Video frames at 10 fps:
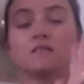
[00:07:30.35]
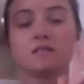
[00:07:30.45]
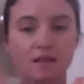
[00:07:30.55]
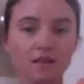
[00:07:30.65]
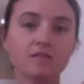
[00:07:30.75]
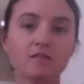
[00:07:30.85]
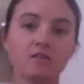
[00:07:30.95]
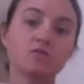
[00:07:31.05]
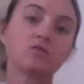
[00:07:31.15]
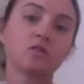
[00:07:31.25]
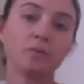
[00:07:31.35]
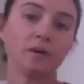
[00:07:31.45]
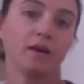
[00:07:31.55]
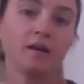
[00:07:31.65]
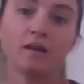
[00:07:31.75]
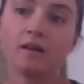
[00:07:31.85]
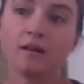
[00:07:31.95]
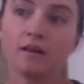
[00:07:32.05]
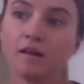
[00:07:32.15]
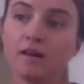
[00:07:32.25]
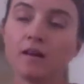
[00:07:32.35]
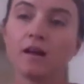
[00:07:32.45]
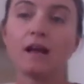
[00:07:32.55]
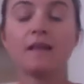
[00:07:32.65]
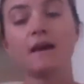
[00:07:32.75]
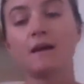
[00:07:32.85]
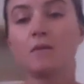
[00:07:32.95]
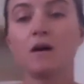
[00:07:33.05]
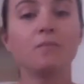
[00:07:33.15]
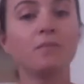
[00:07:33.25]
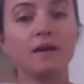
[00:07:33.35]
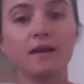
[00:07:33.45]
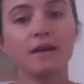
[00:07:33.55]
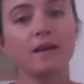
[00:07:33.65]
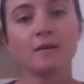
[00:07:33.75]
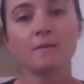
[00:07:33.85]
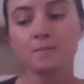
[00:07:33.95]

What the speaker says: Things can drop in, and they might be